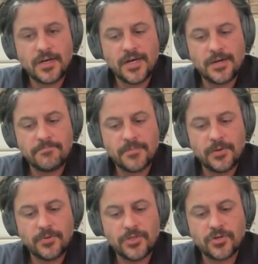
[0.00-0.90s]

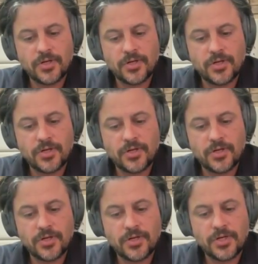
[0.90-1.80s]
and we're trying
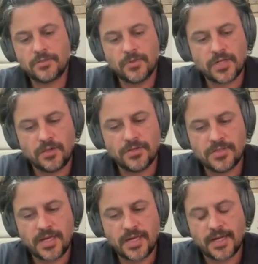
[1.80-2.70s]

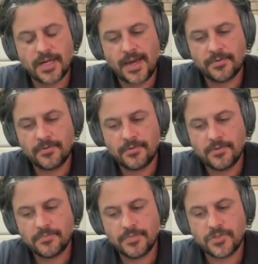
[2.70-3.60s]
to close
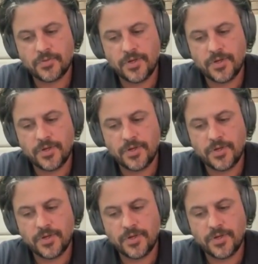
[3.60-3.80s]
that gap